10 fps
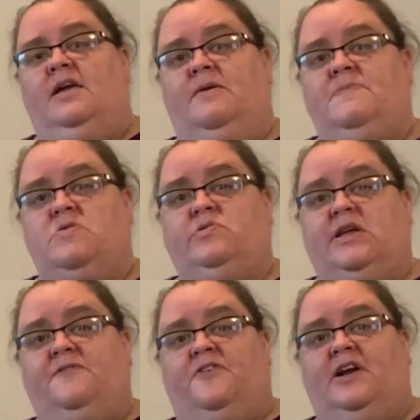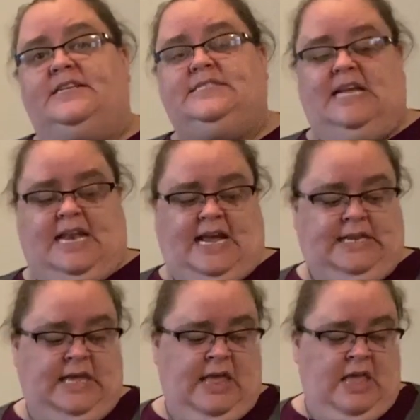communion for us
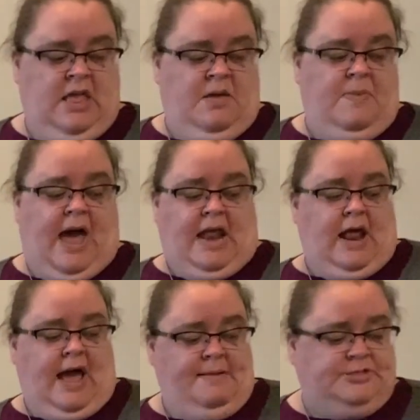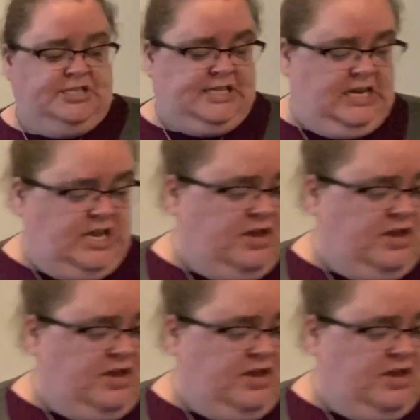tonight. But I'm just gonna